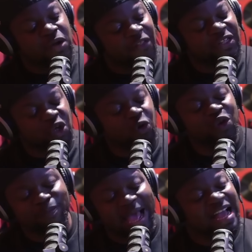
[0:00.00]
Nothing's holding you
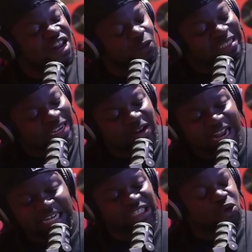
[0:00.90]
back. No
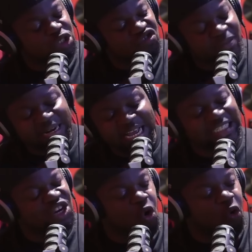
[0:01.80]
segregation or
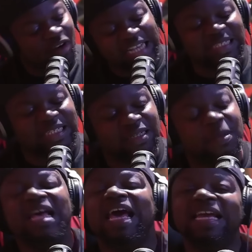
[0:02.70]
discrimination or racism.
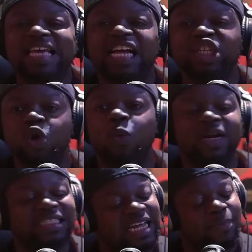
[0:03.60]
And yet you want
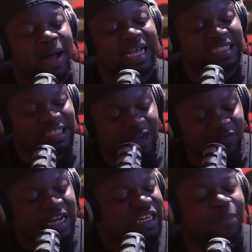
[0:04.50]
to take it upon
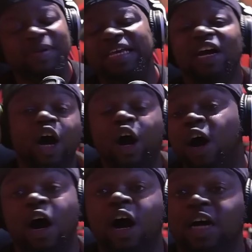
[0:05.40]
yourself to be
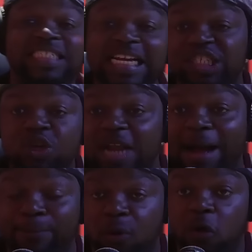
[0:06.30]
a sex you're
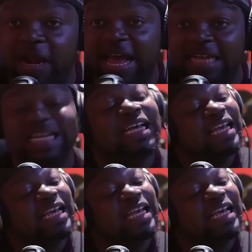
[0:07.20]
not born as.